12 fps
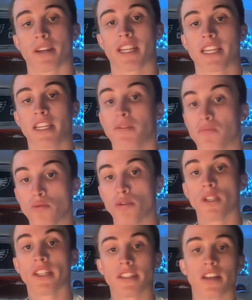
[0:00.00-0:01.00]
He
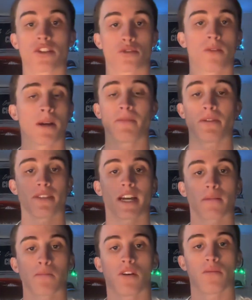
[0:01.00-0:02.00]
really does remind me of
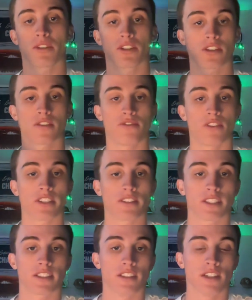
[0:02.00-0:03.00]
Zach Ball. This is the funny
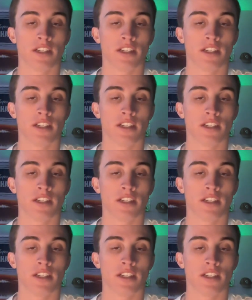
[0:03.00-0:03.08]
thing.